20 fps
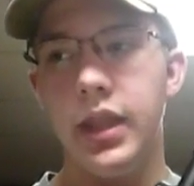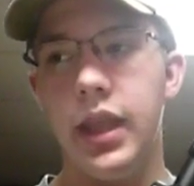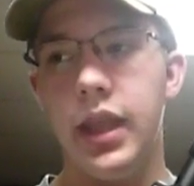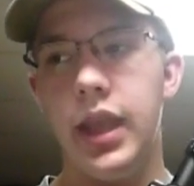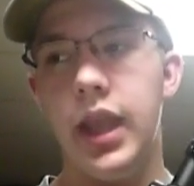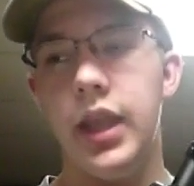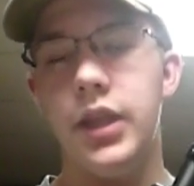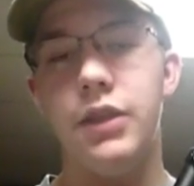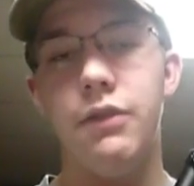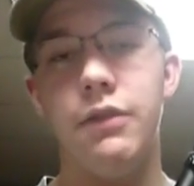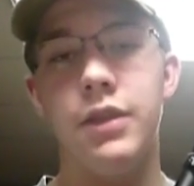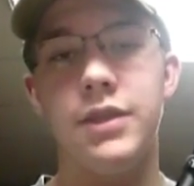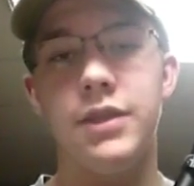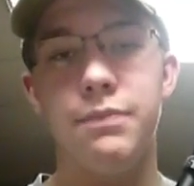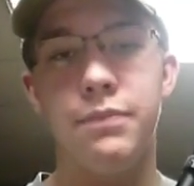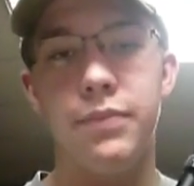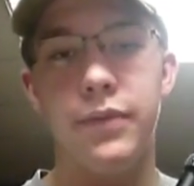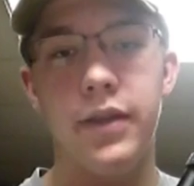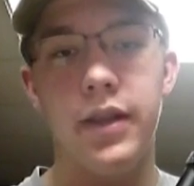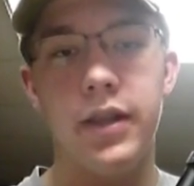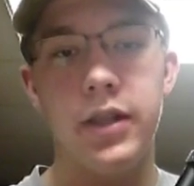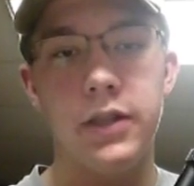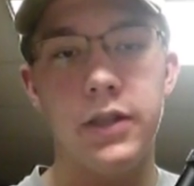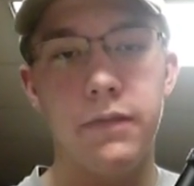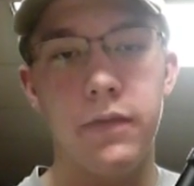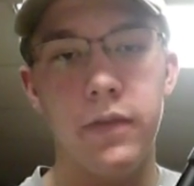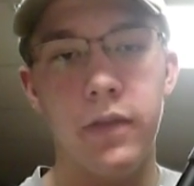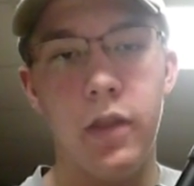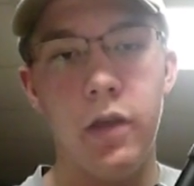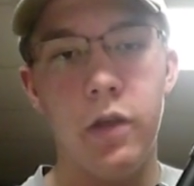I ain't too experienced
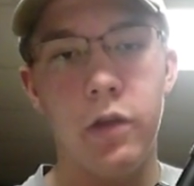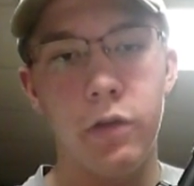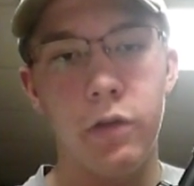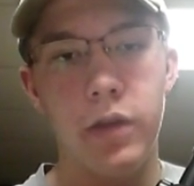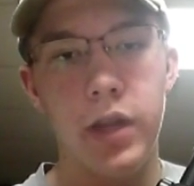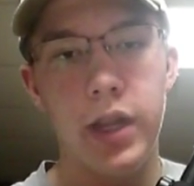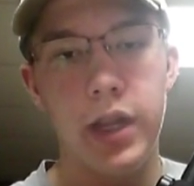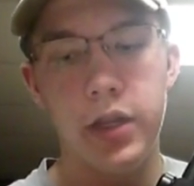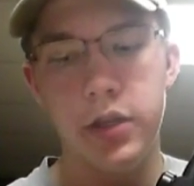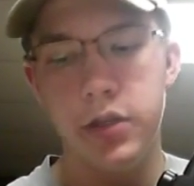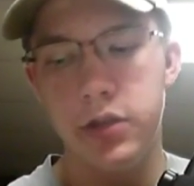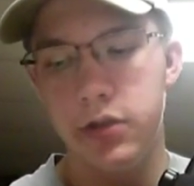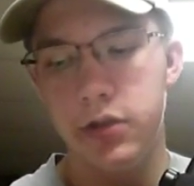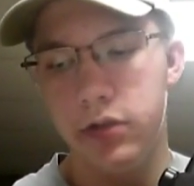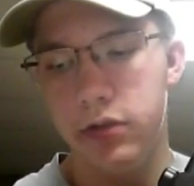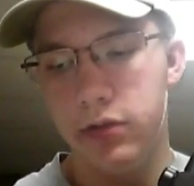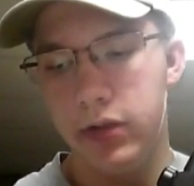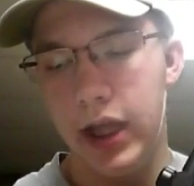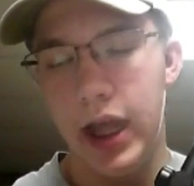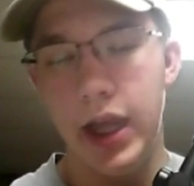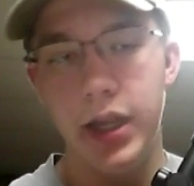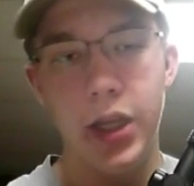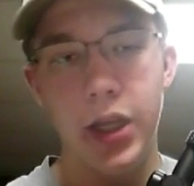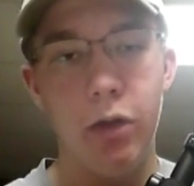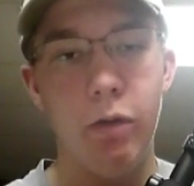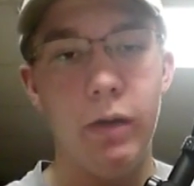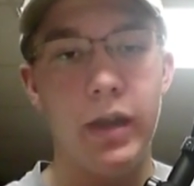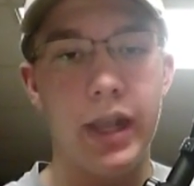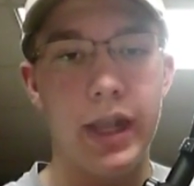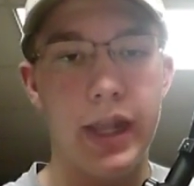for long range. I
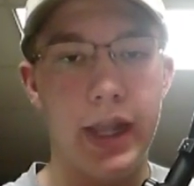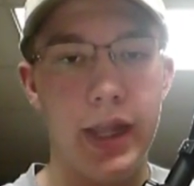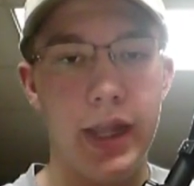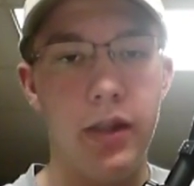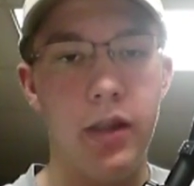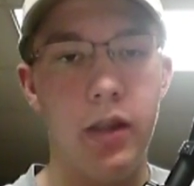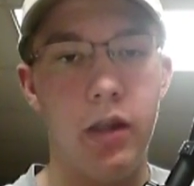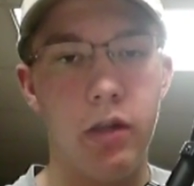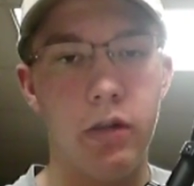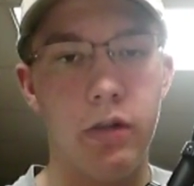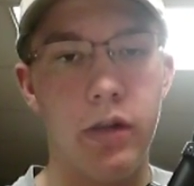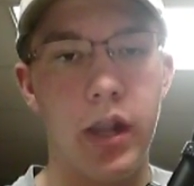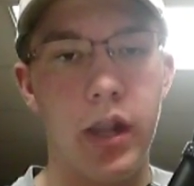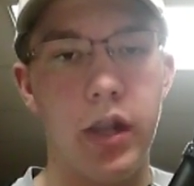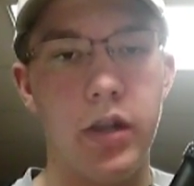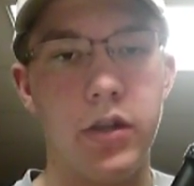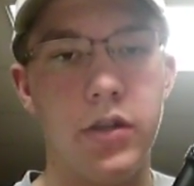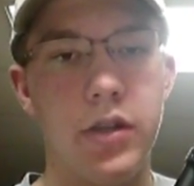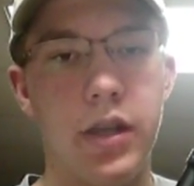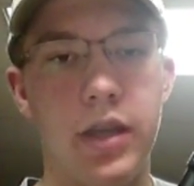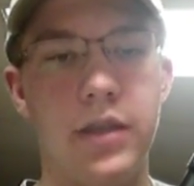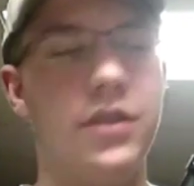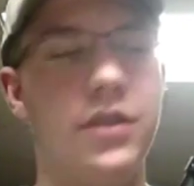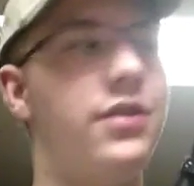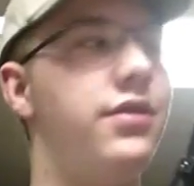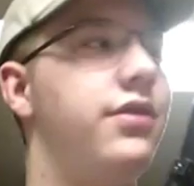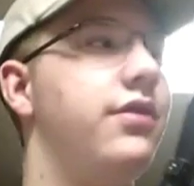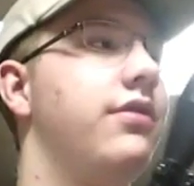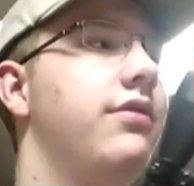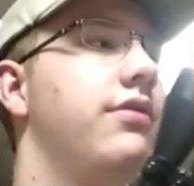know I can hit long range. I
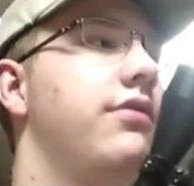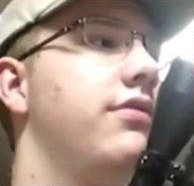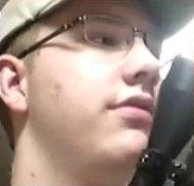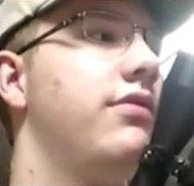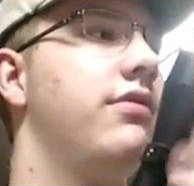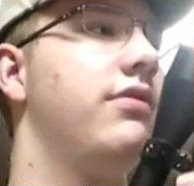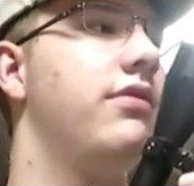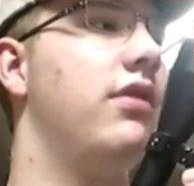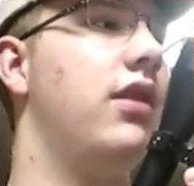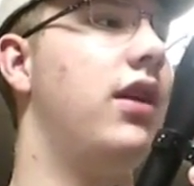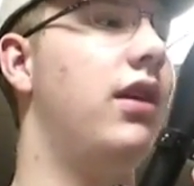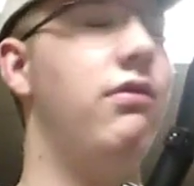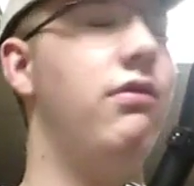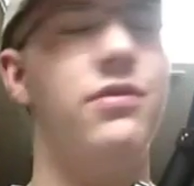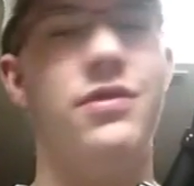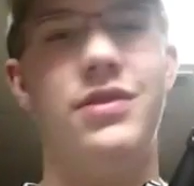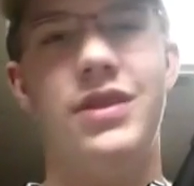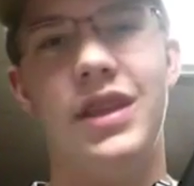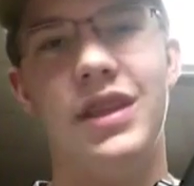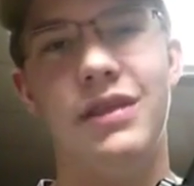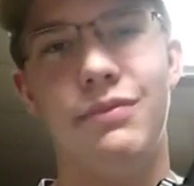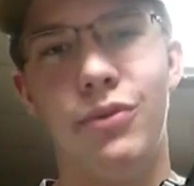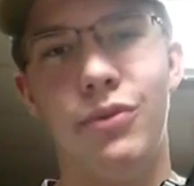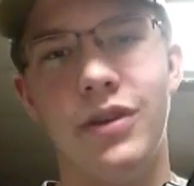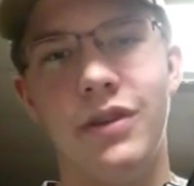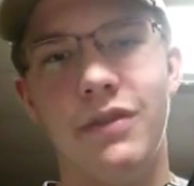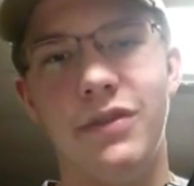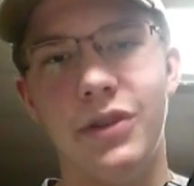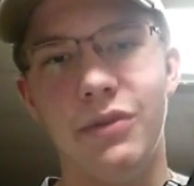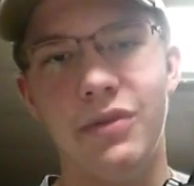don't see the
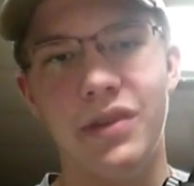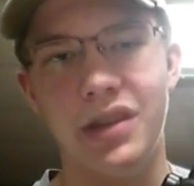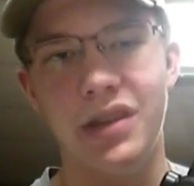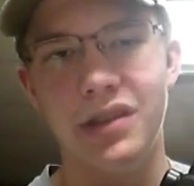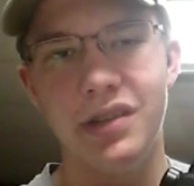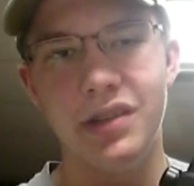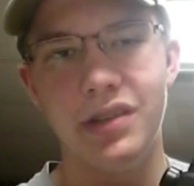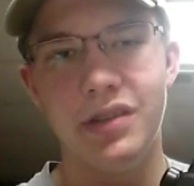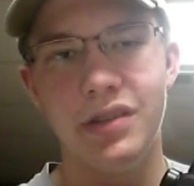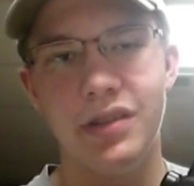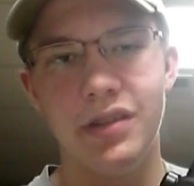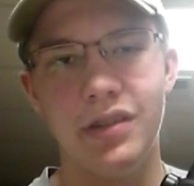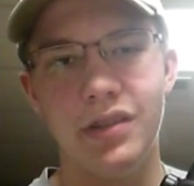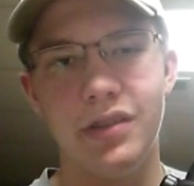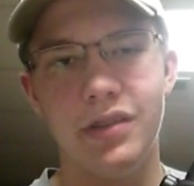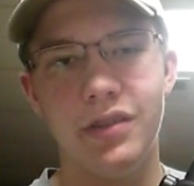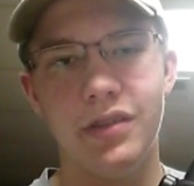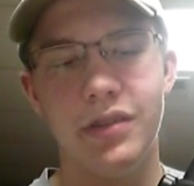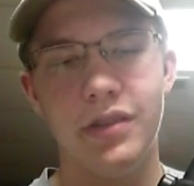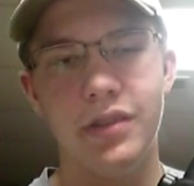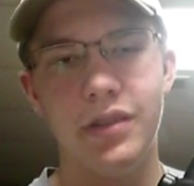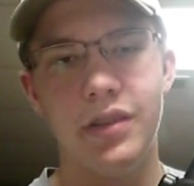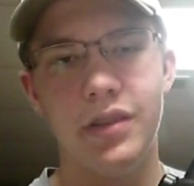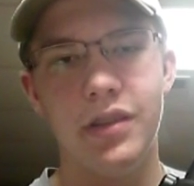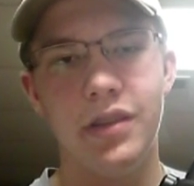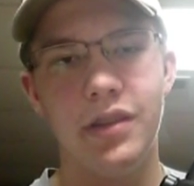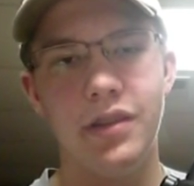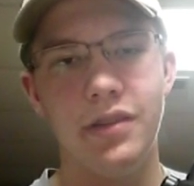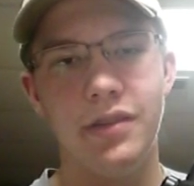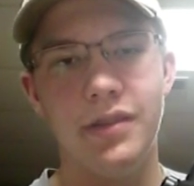point of doing it.
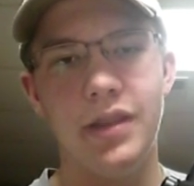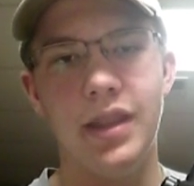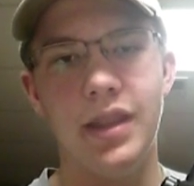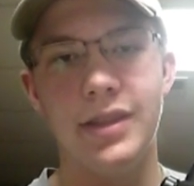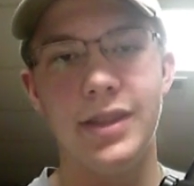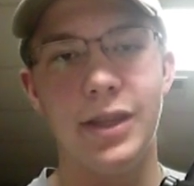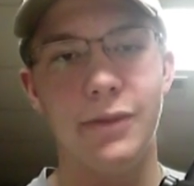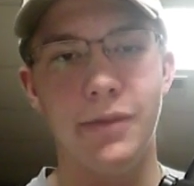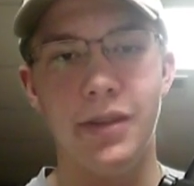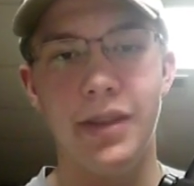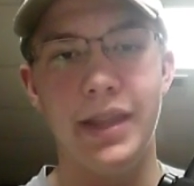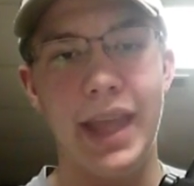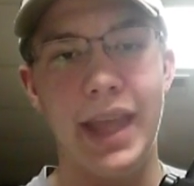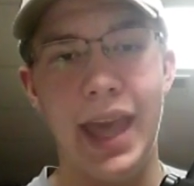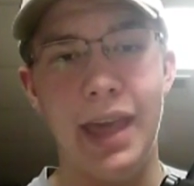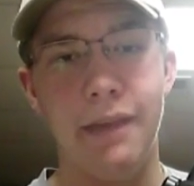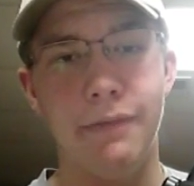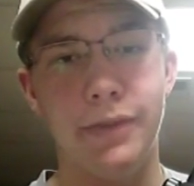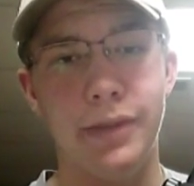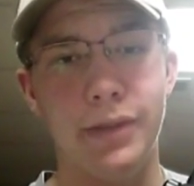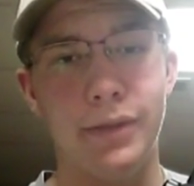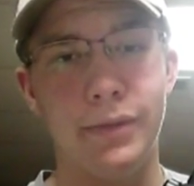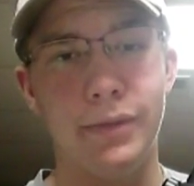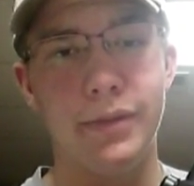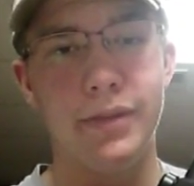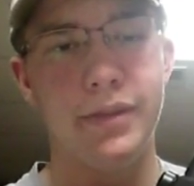Not unless I really have to.